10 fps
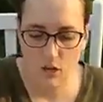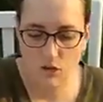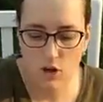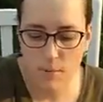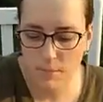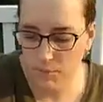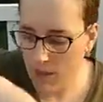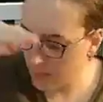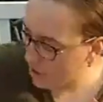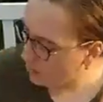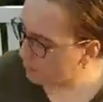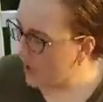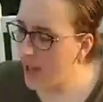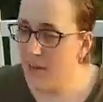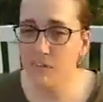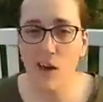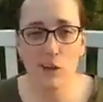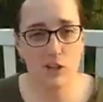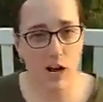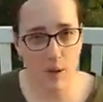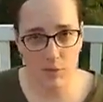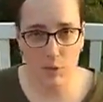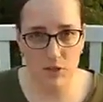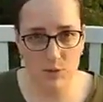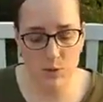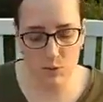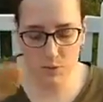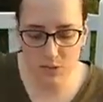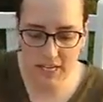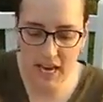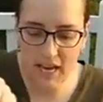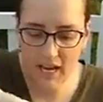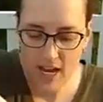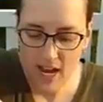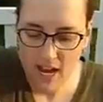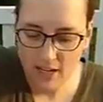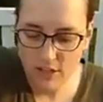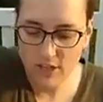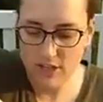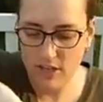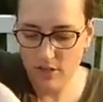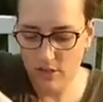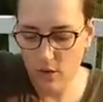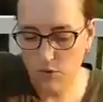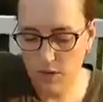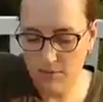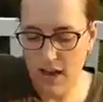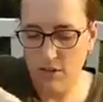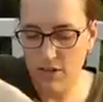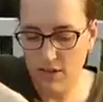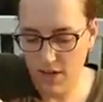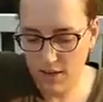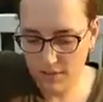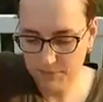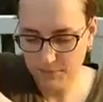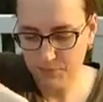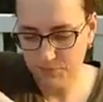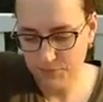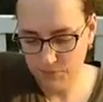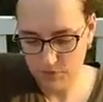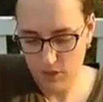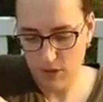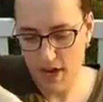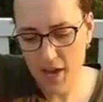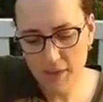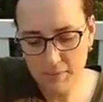Drop and plop all 5. And grab the wooden spoon again, and you're just going to soak them down in there. Okay?